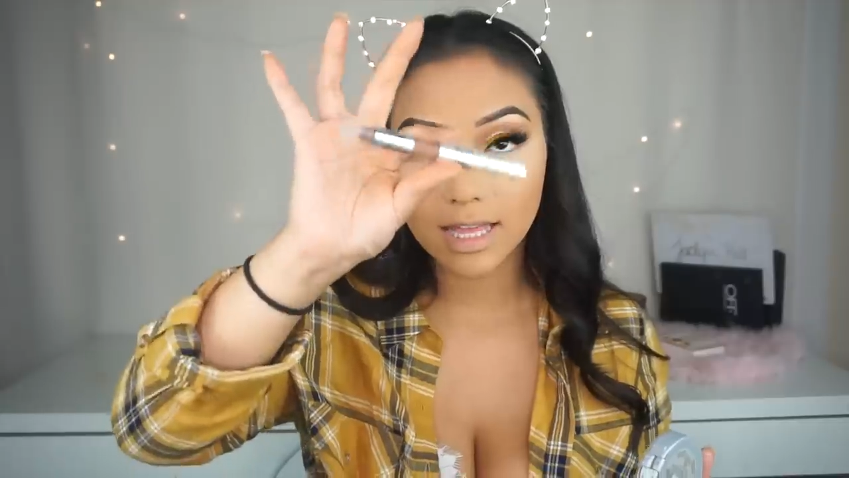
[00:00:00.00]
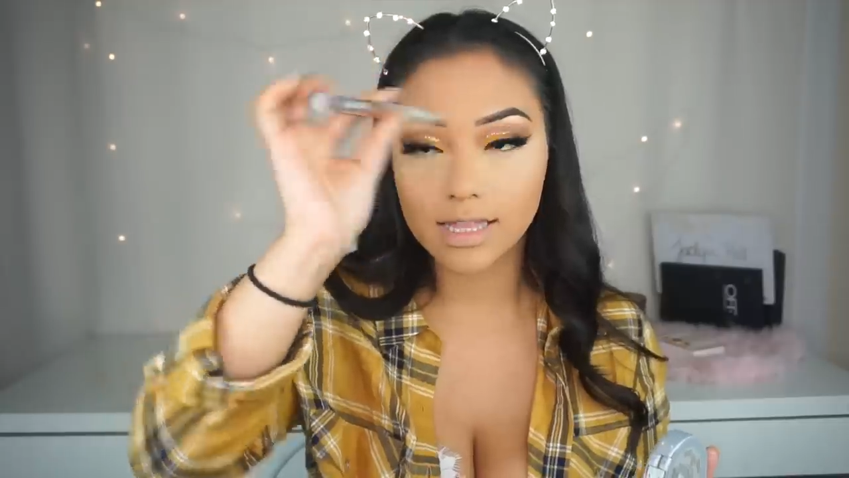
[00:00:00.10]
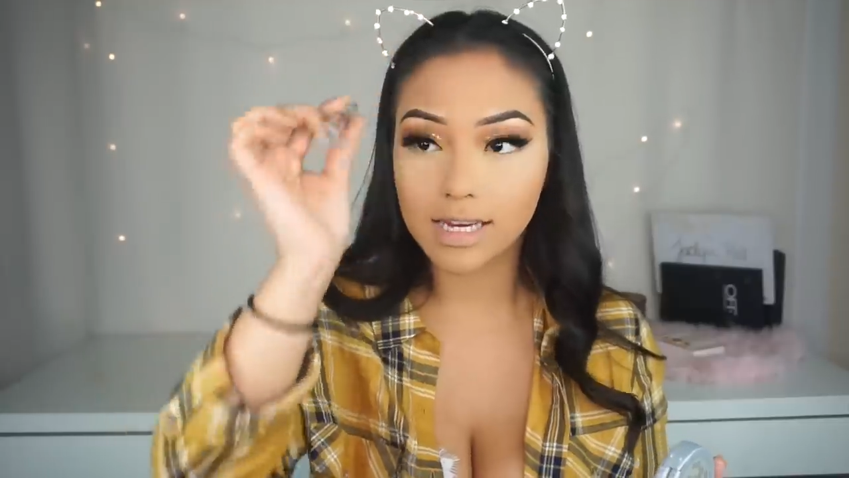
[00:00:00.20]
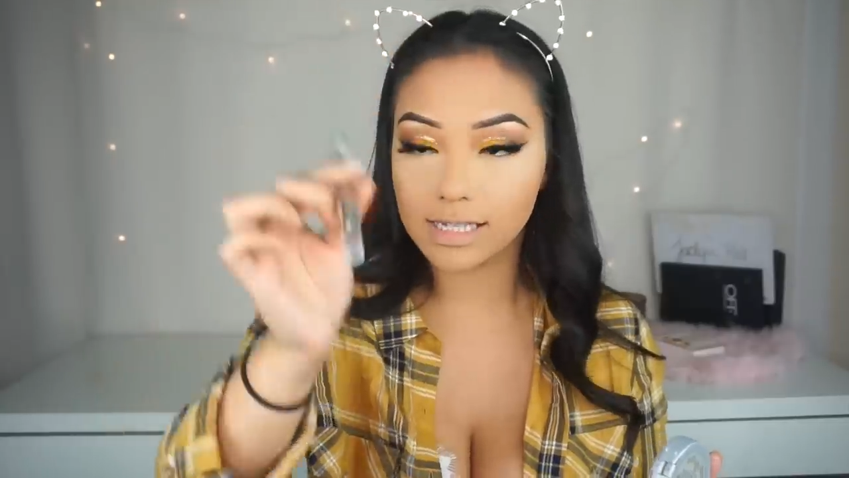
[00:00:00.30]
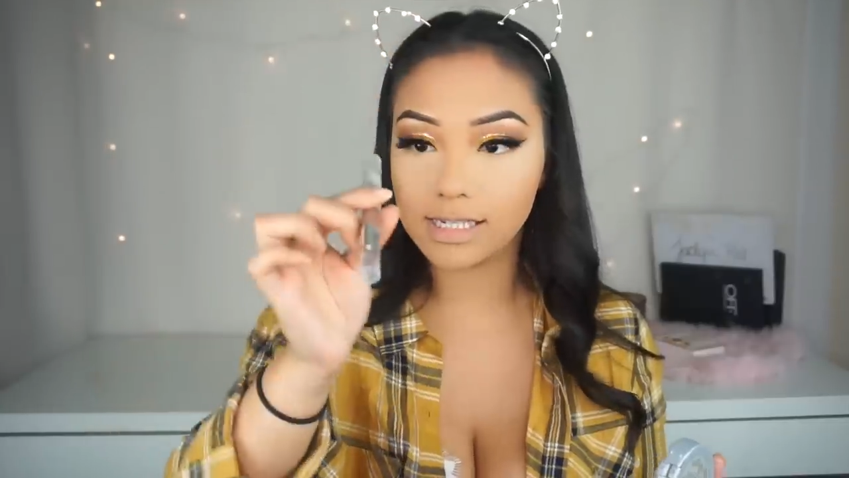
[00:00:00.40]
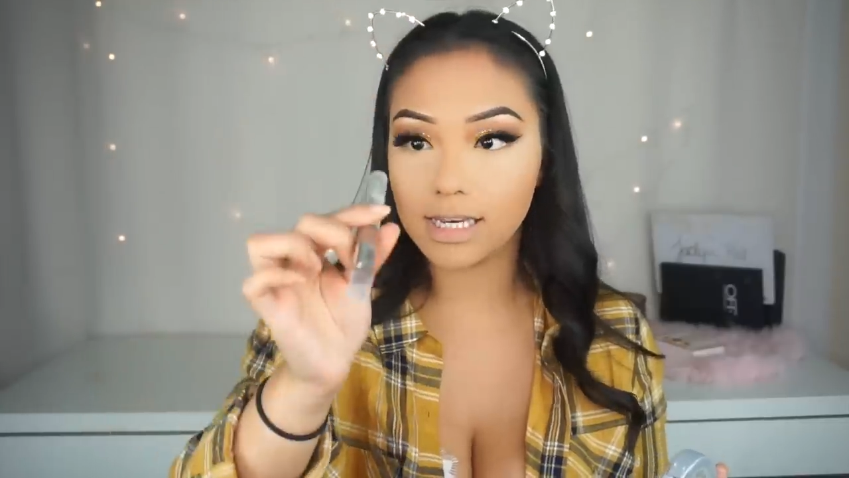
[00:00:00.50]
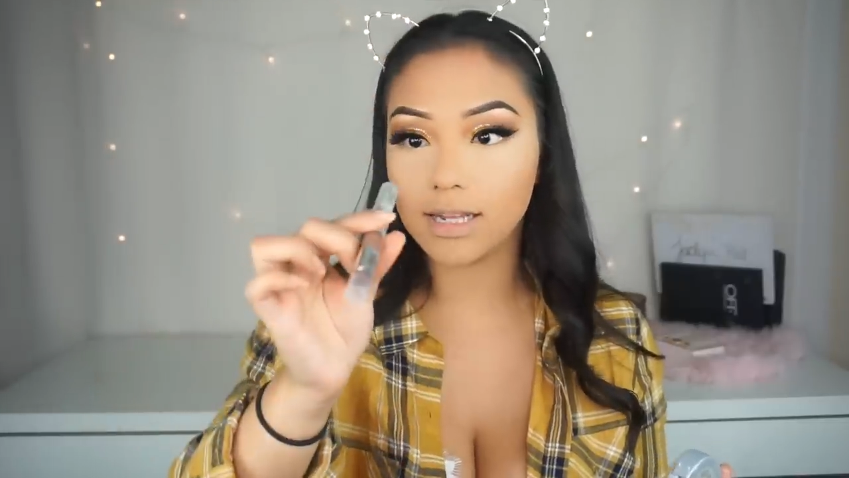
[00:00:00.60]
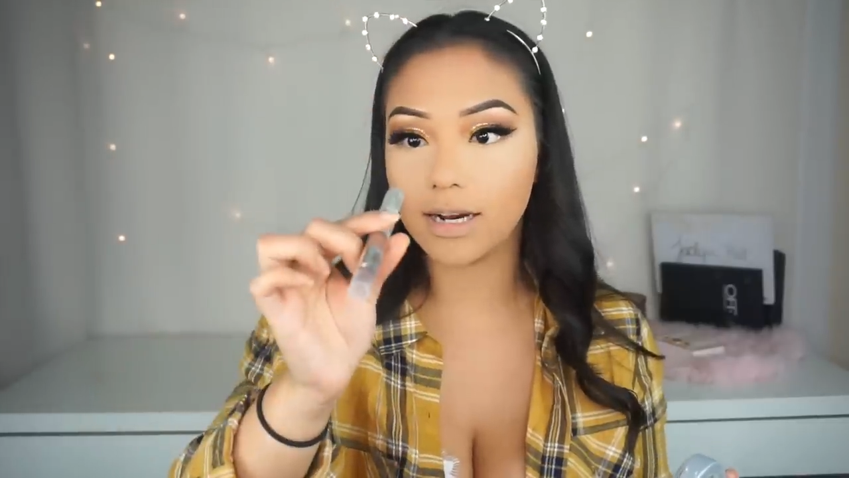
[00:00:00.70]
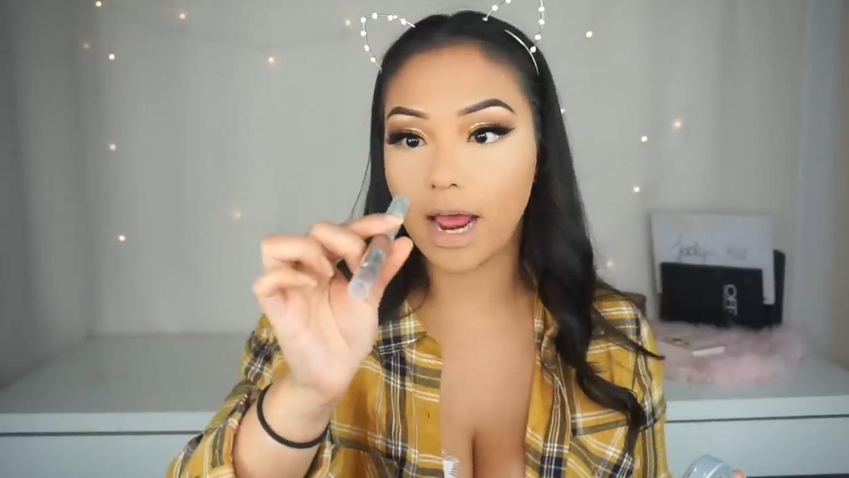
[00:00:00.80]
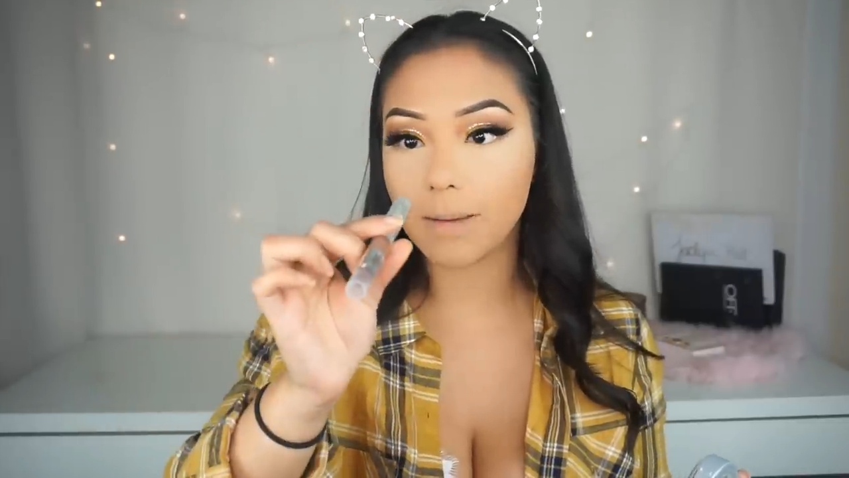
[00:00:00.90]
the
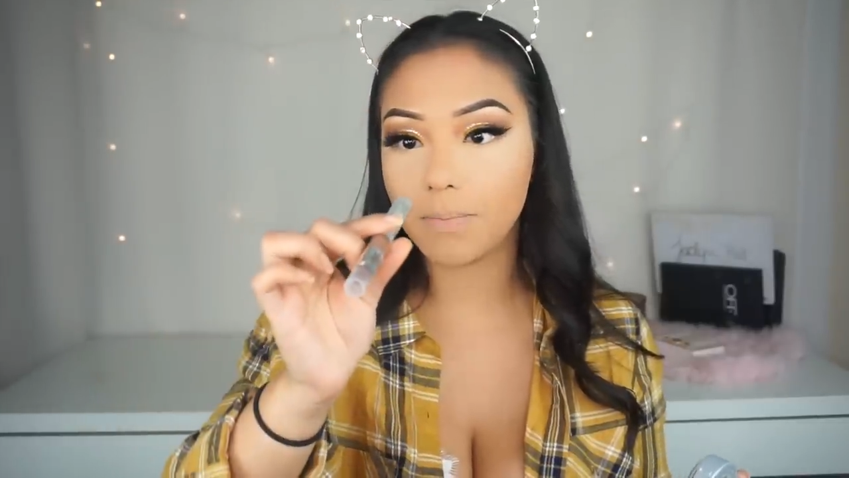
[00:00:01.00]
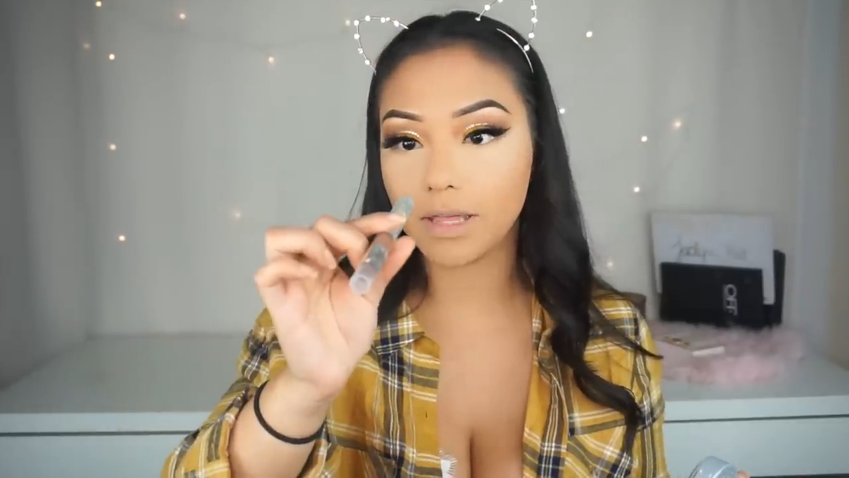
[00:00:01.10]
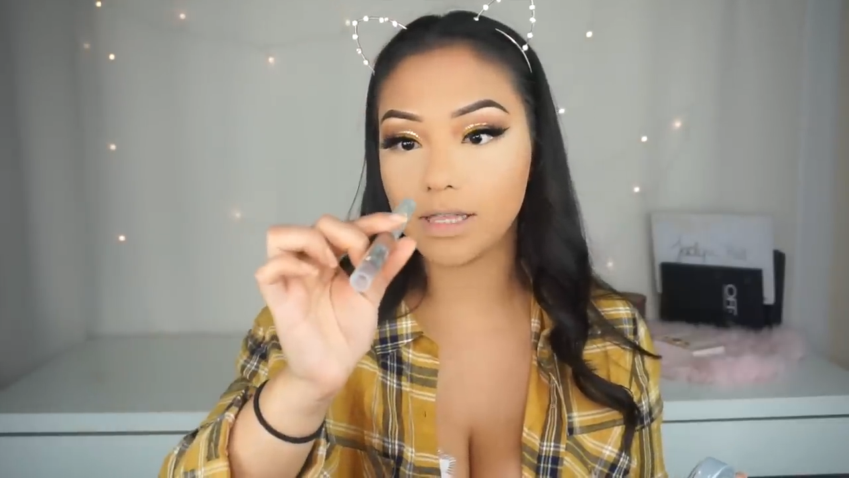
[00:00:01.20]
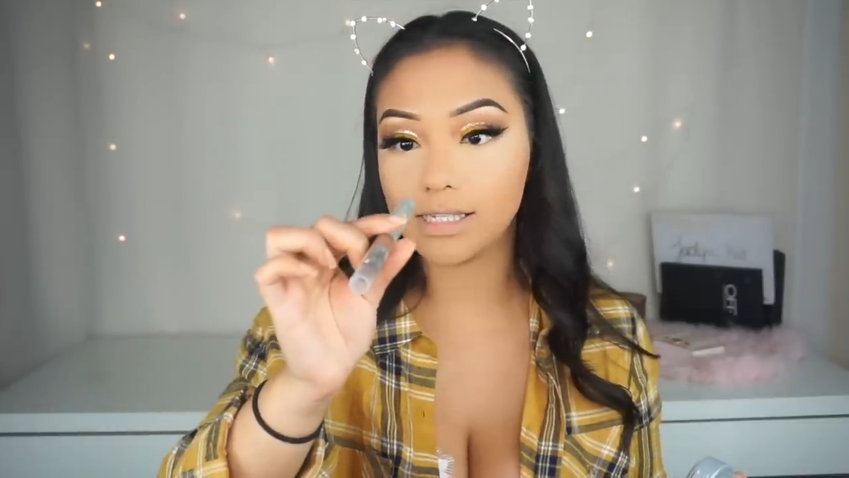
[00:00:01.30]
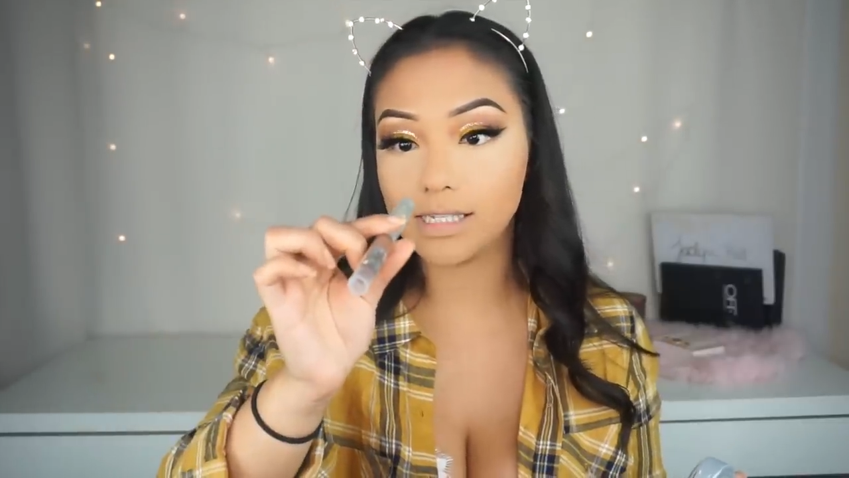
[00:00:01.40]
concealer. I picked the